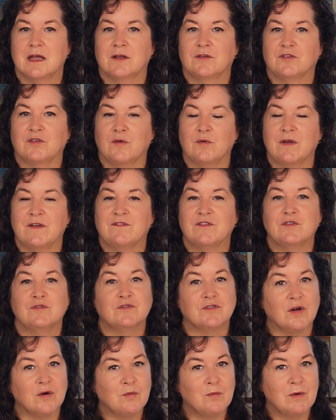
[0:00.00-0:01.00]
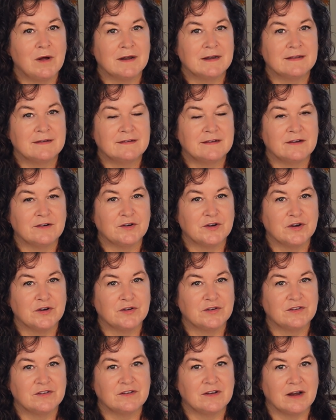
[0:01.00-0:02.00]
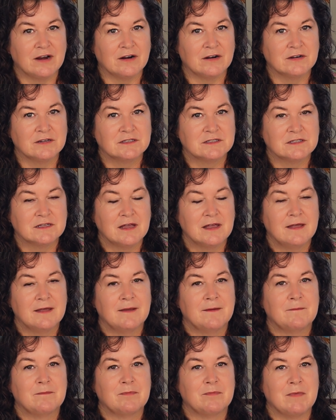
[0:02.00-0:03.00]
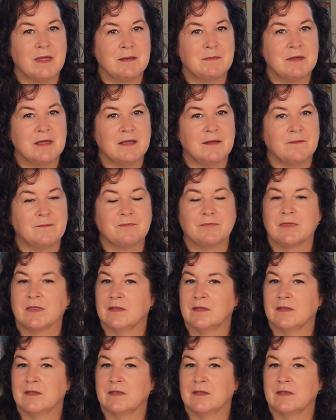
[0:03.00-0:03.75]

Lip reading: So if you don't want interior stairs, maybe